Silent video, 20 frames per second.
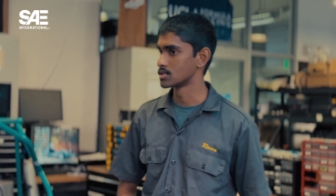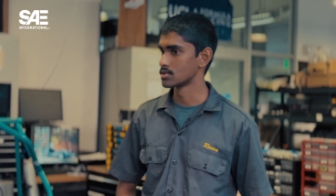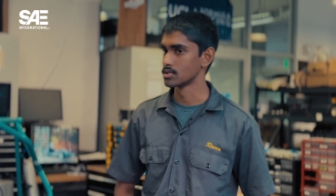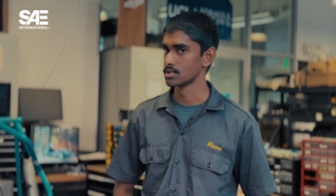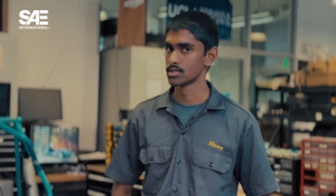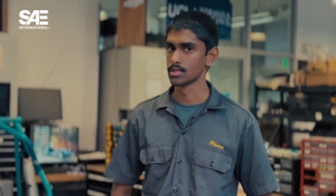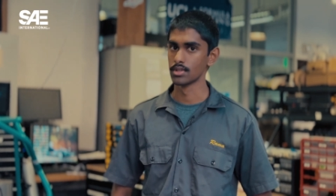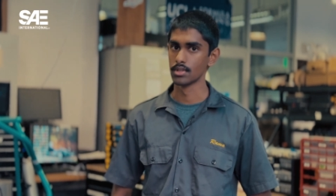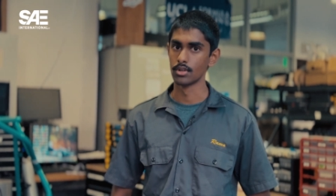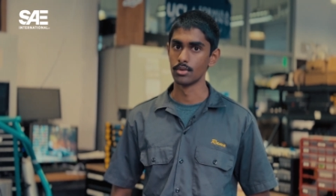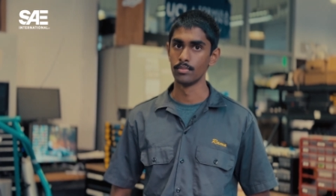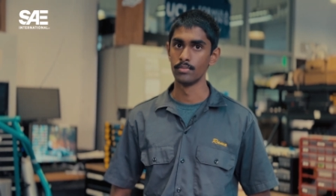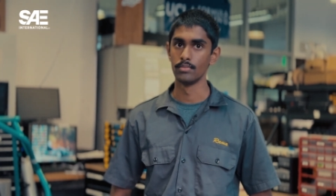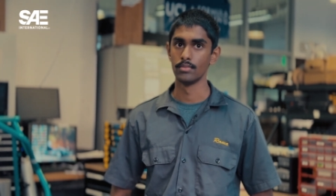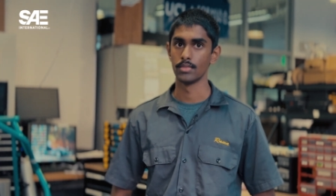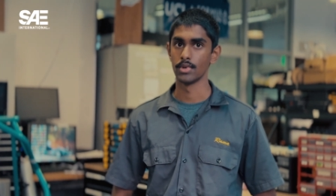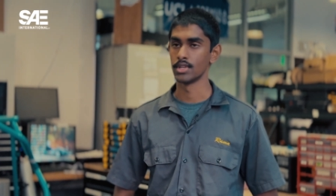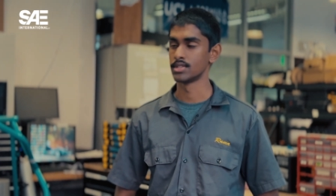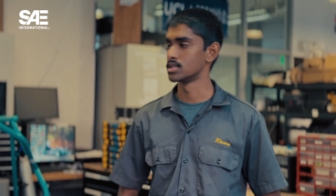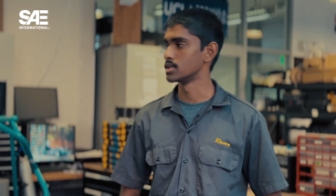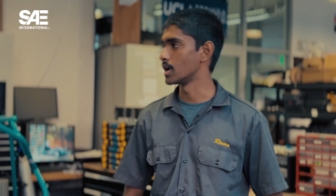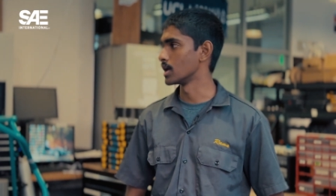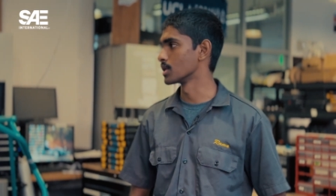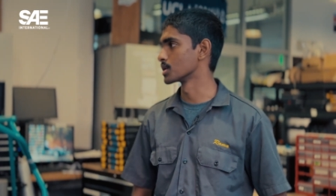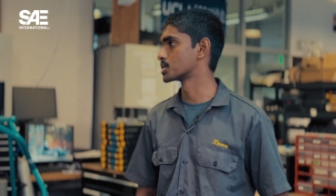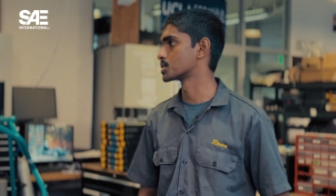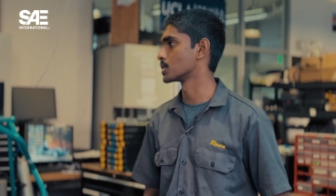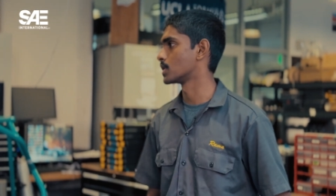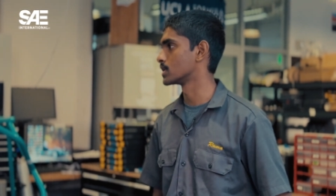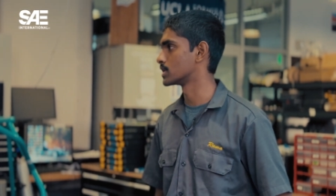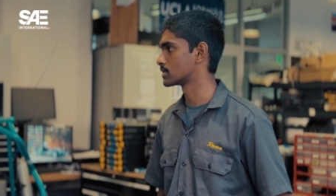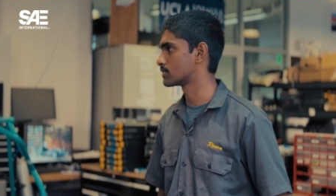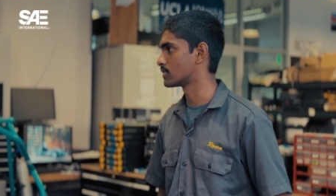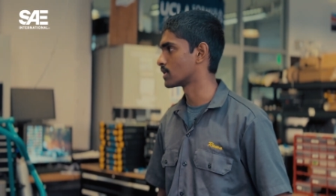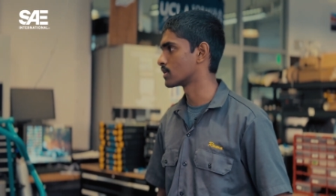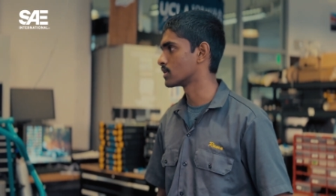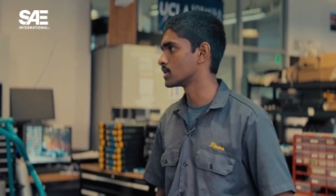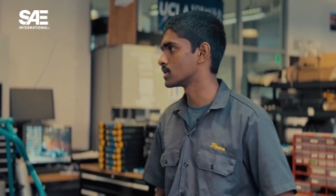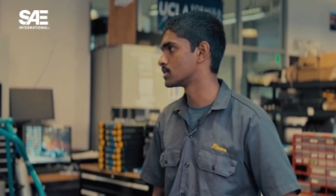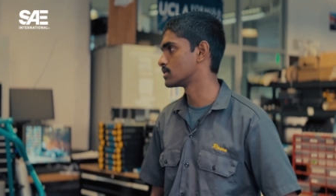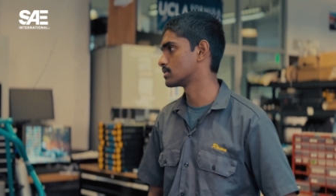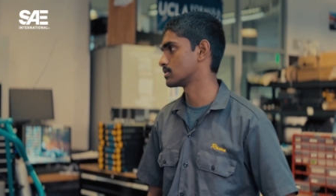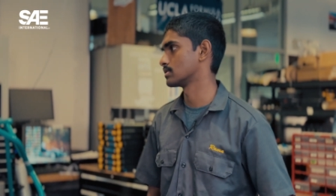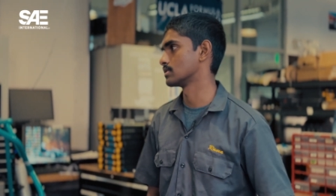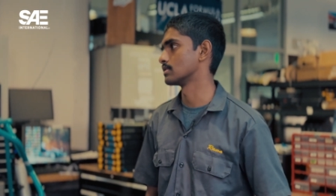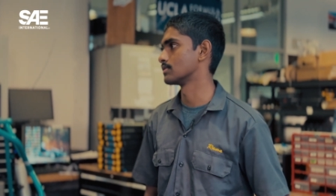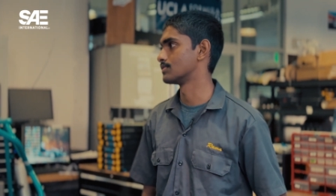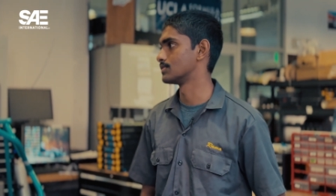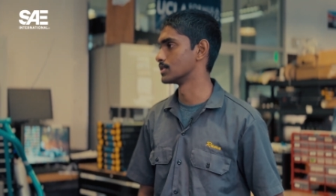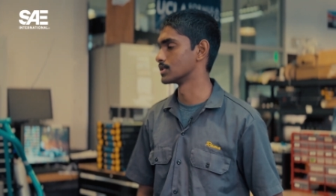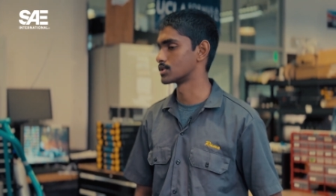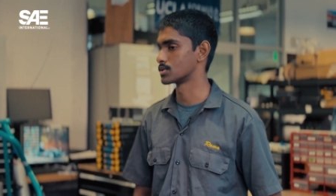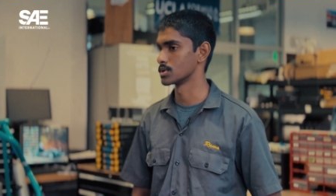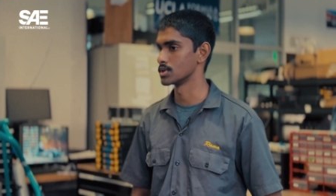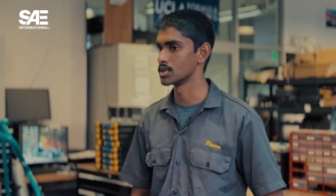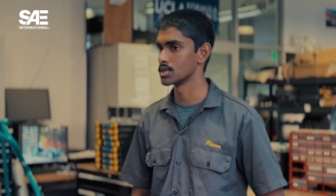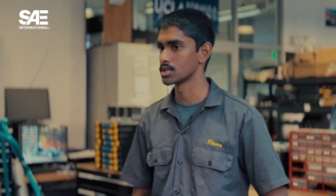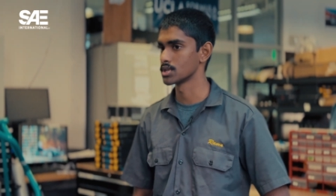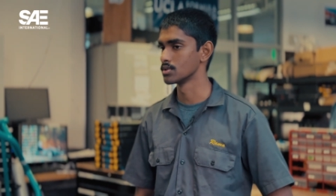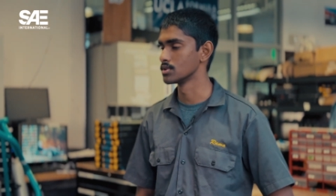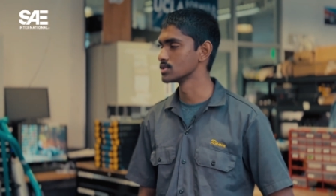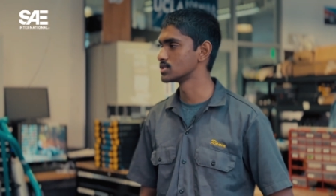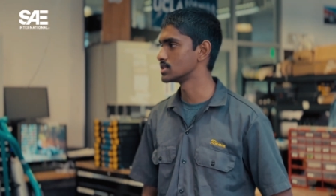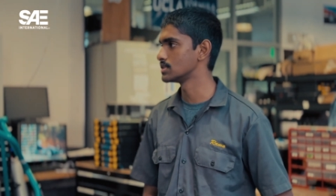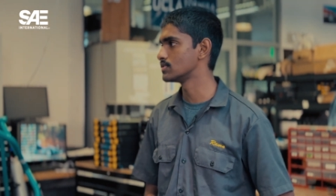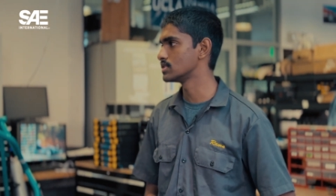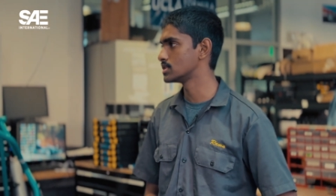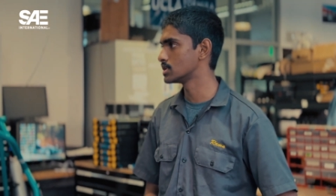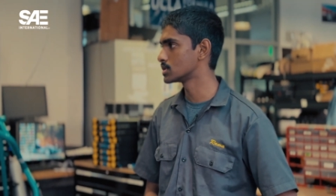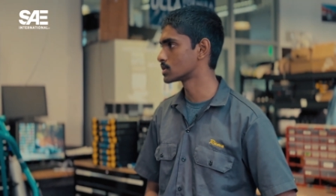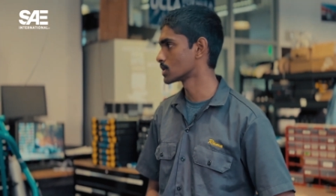so it's a little it's an electronic variant of the traditional CVT